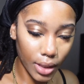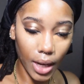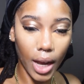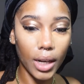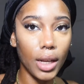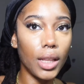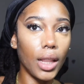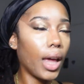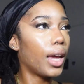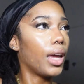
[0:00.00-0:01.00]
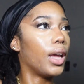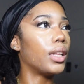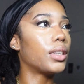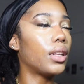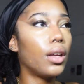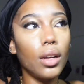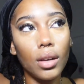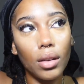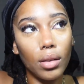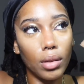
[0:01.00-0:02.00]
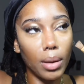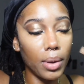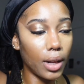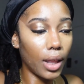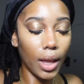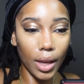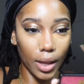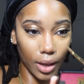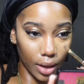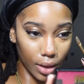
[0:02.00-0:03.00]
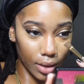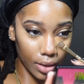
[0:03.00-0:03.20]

Like, I need the light. Hello, give me the light.